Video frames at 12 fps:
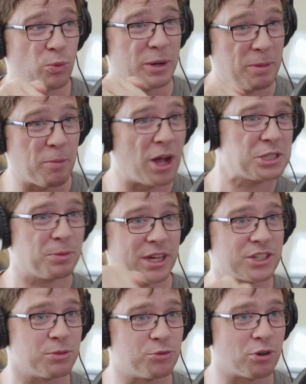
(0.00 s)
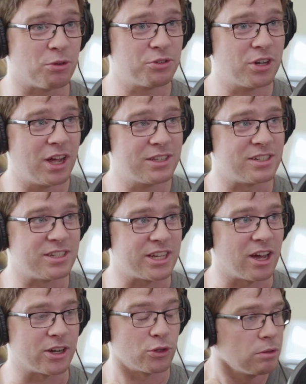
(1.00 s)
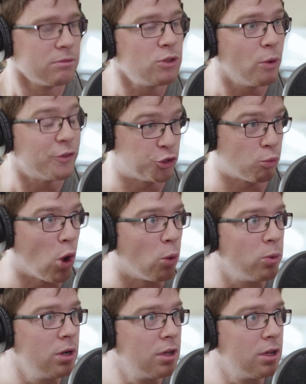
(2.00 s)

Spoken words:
Would it be possible to get some drone shots? And Dion goes, you have a drone?